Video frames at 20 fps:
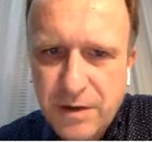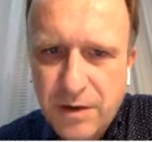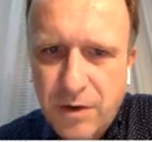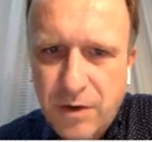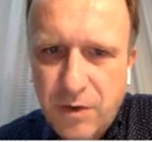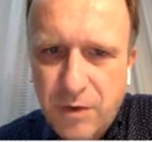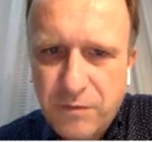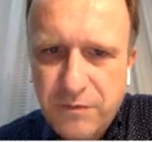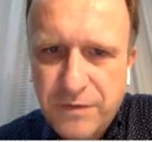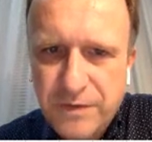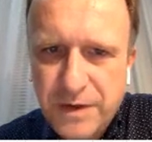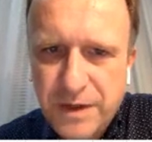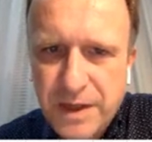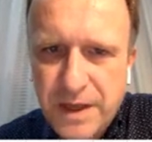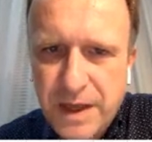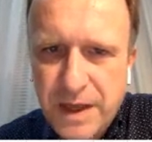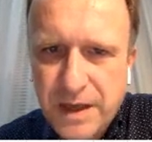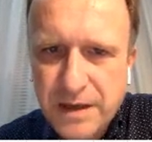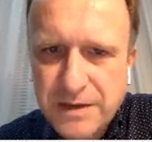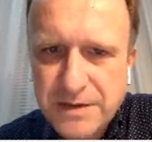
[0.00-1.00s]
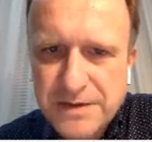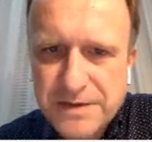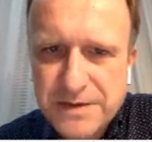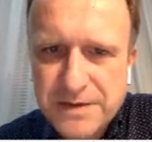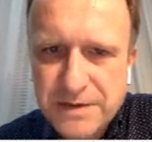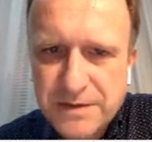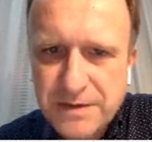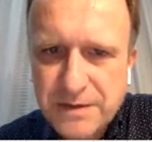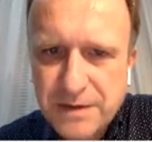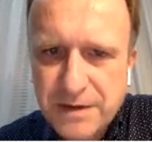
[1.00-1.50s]
of
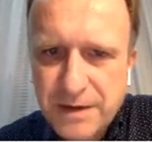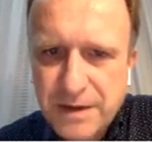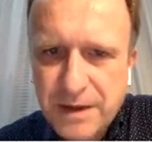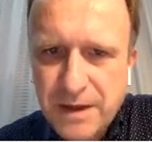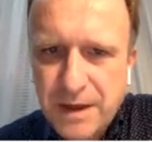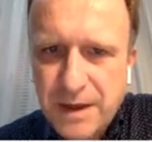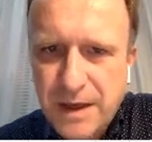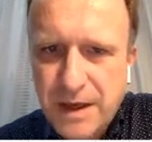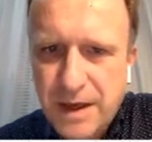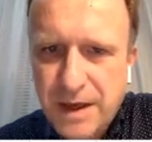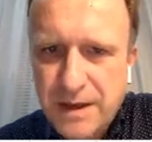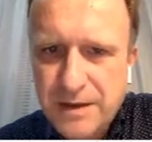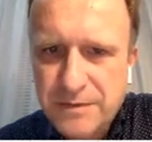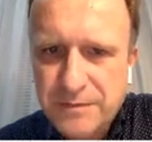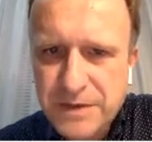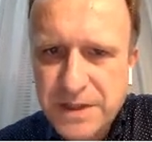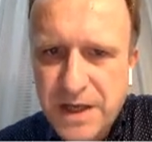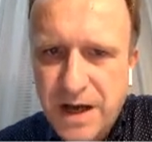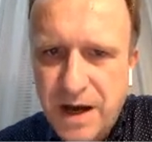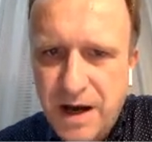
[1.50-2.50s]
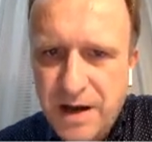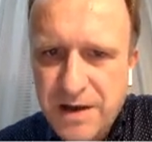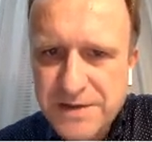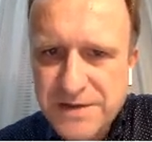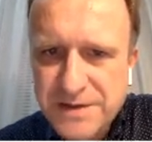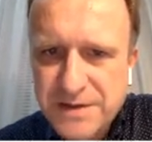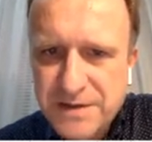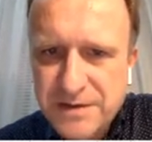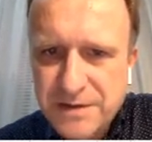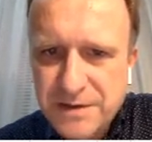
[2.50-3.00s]
x. And we
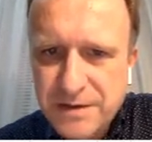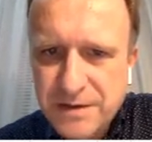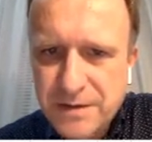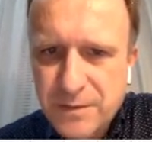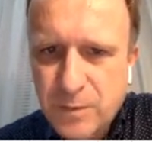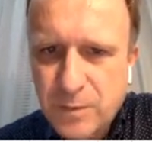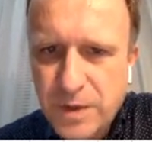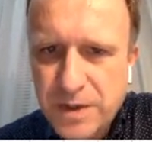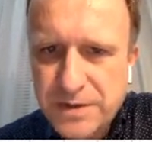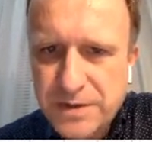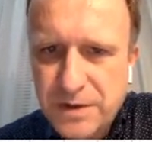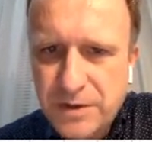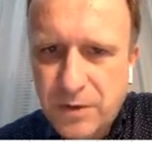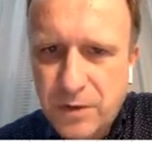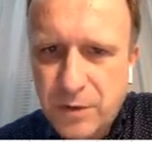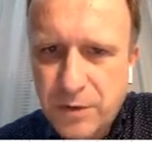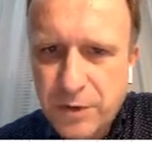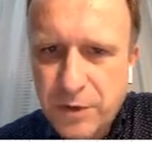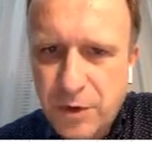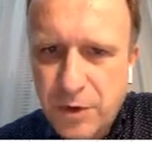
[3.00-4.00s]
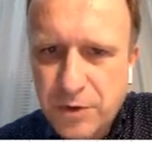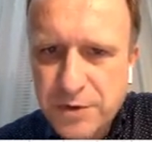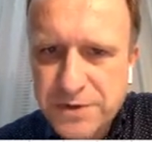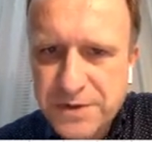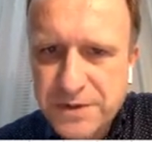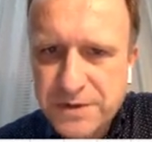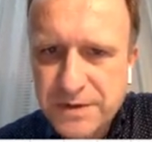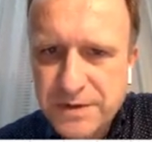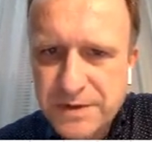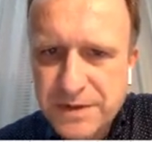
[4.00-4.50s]
ask whether or
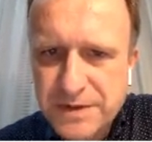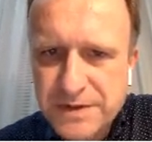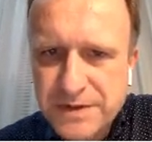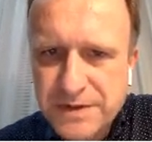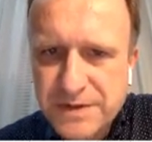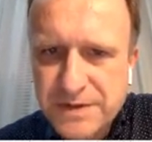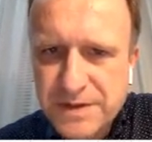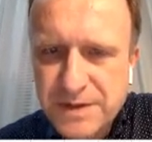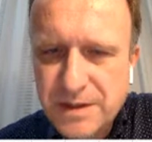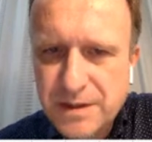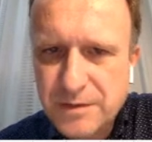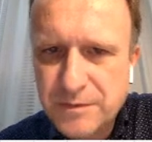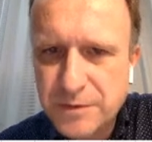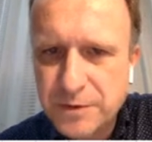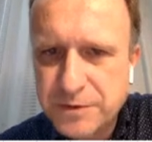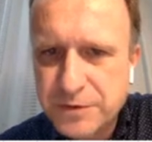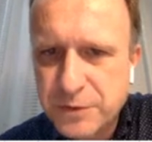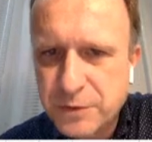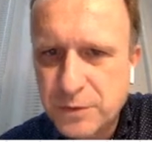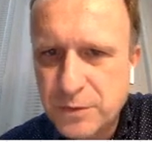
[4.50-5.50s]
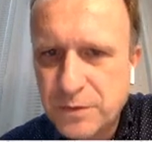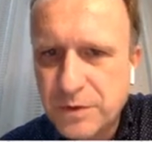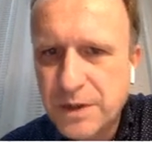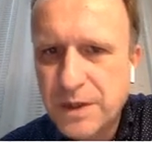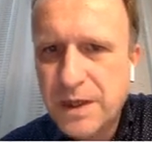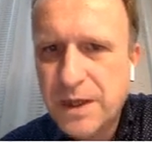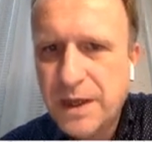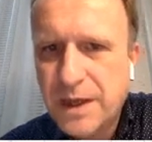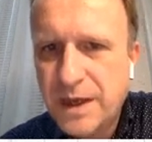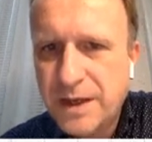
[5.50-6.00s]
not this is equal to,
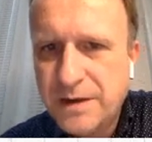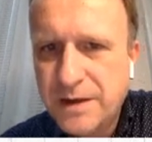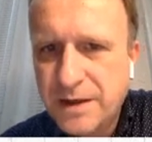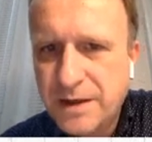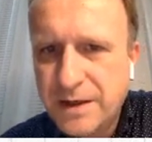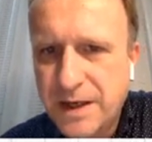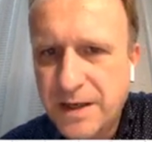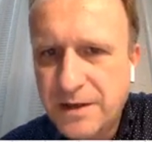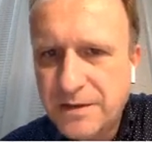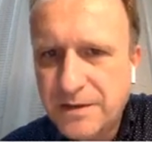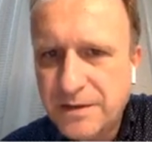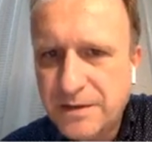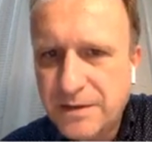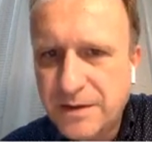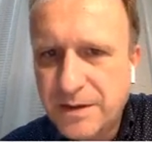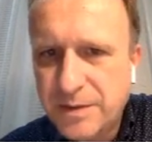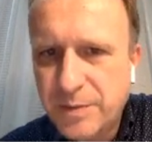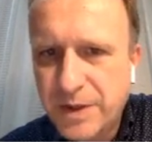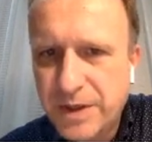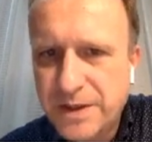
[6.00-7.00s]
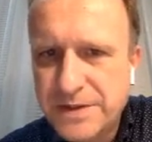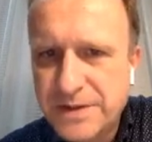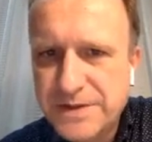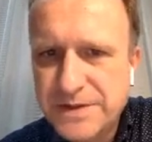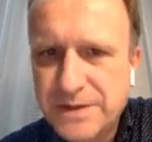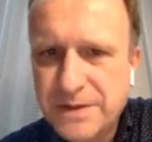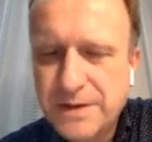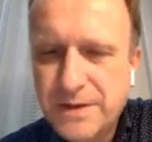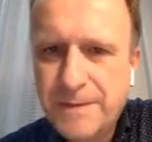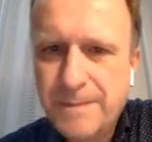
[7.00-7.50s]
and again
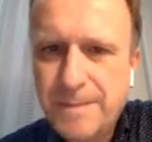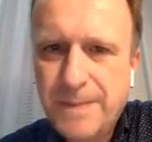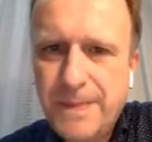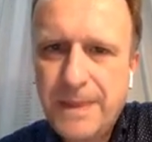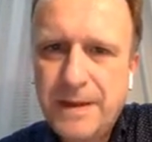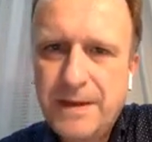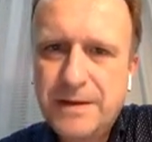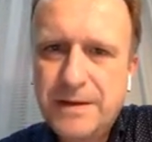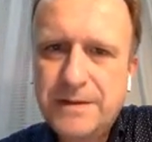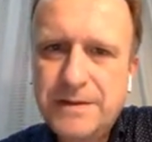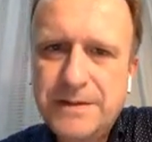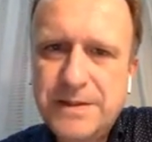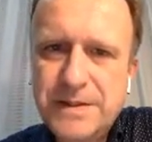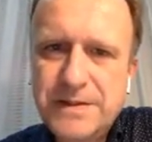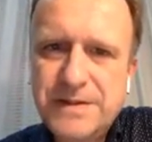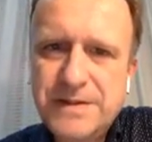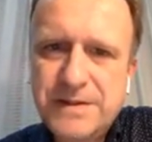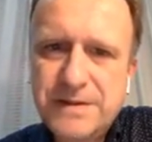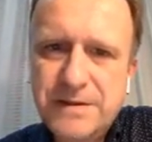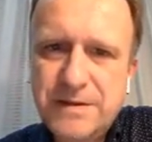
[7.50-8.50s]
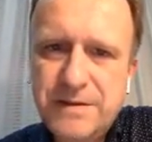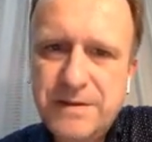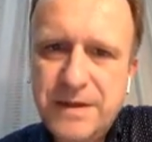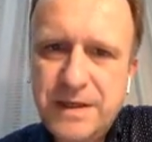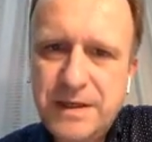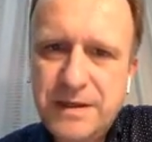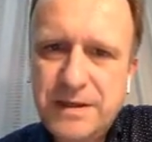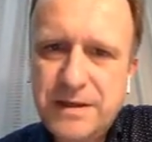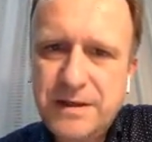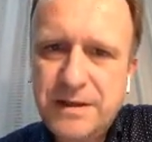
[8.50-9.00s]
replace this
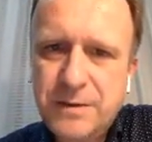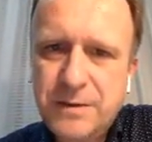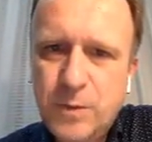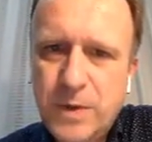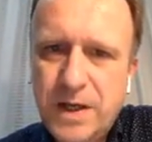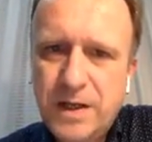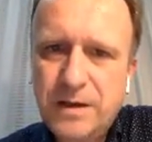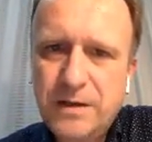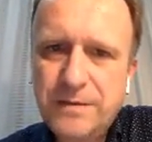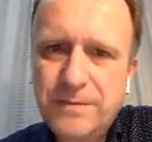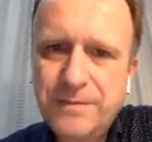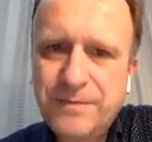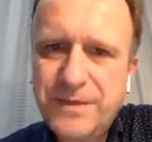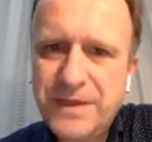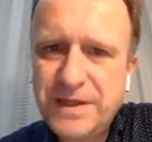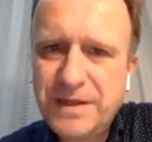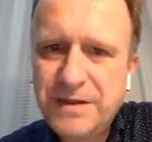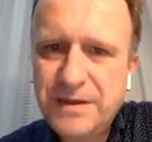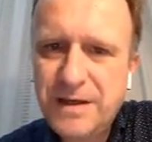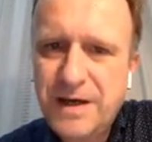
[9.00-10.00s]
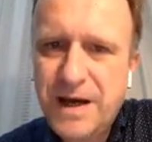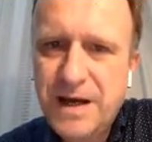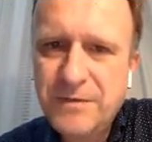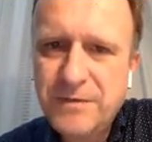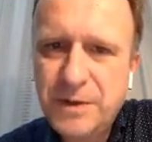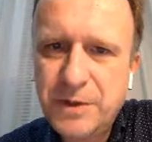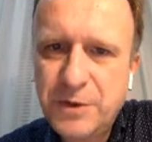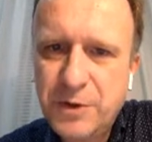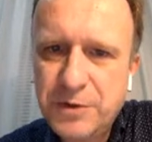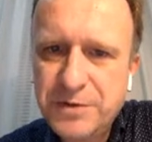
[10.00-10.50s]
thing. Well, I
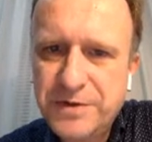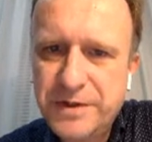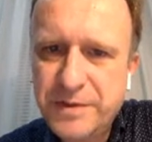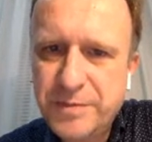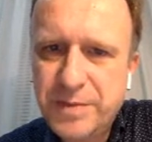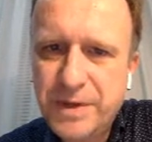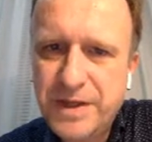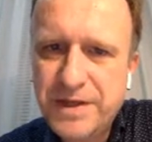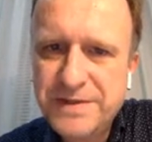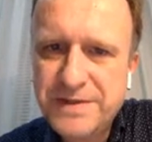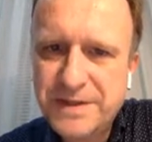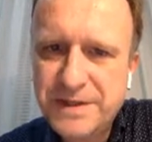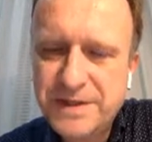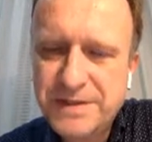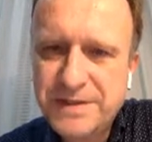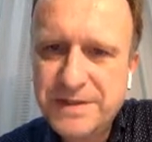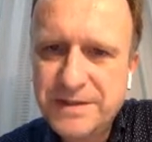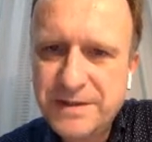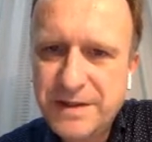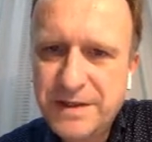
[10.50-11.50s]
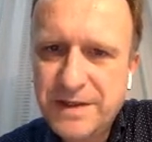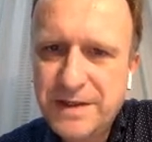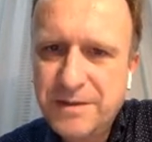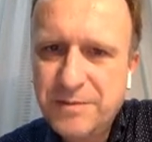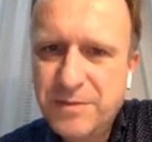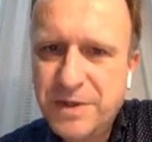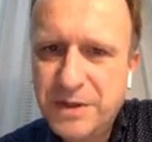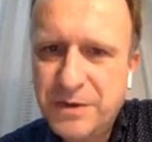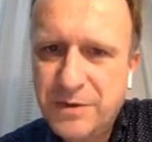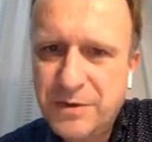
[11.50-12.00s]
will not replace it
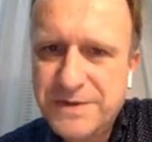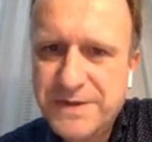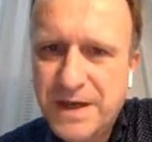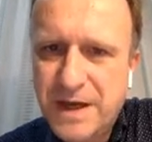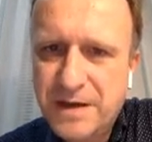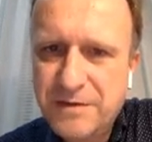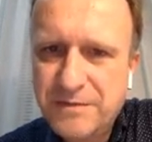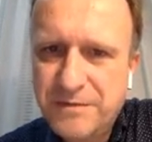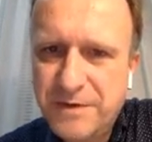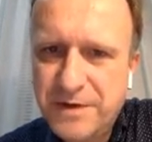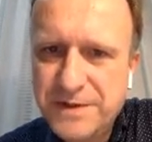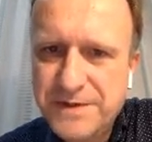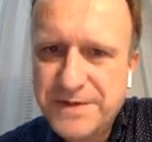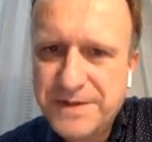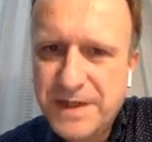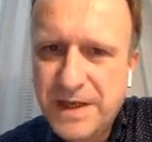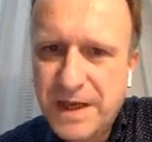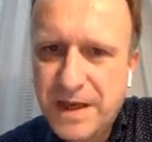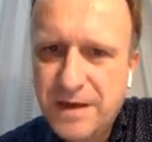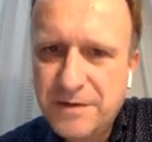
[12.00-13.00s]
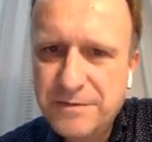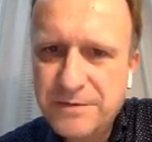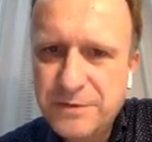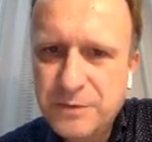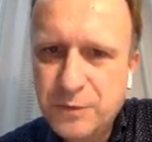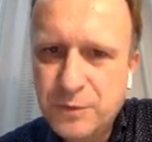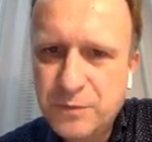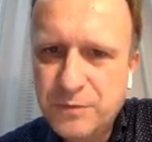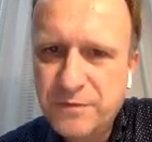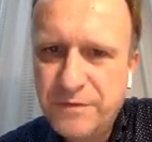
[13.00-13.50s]
because I first have
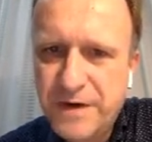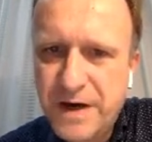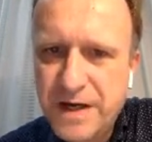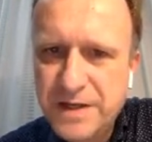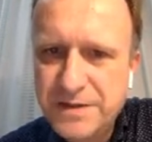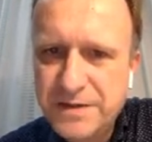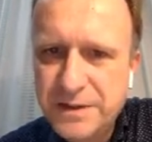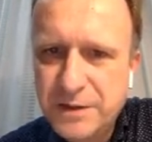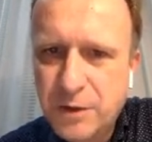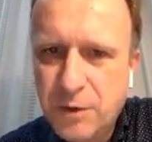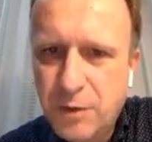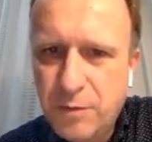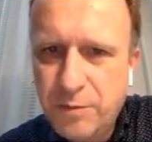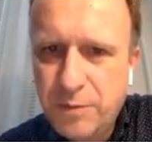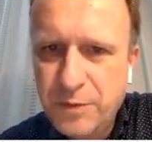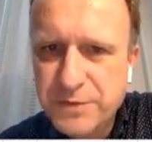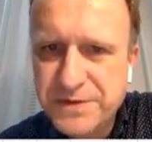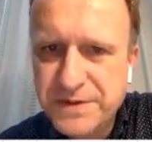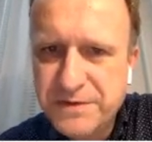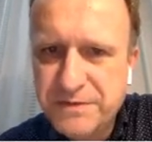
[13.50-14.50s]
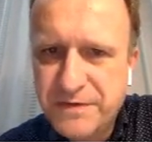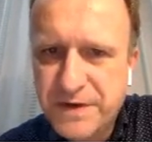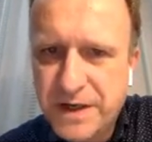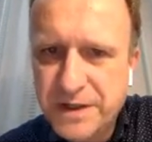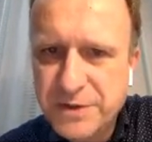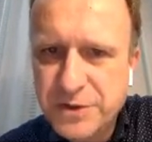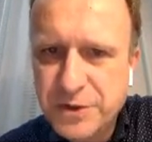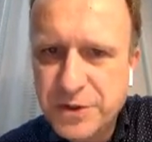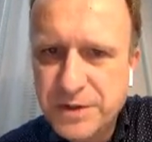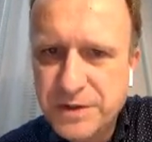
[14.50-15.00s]
to find the composite
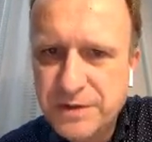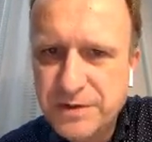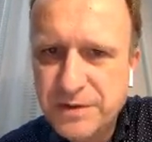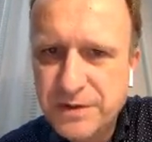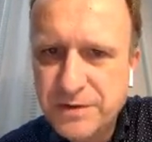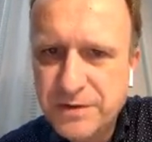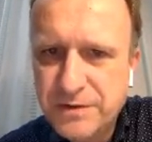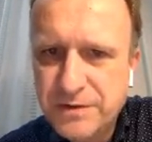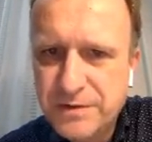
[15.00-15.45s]
function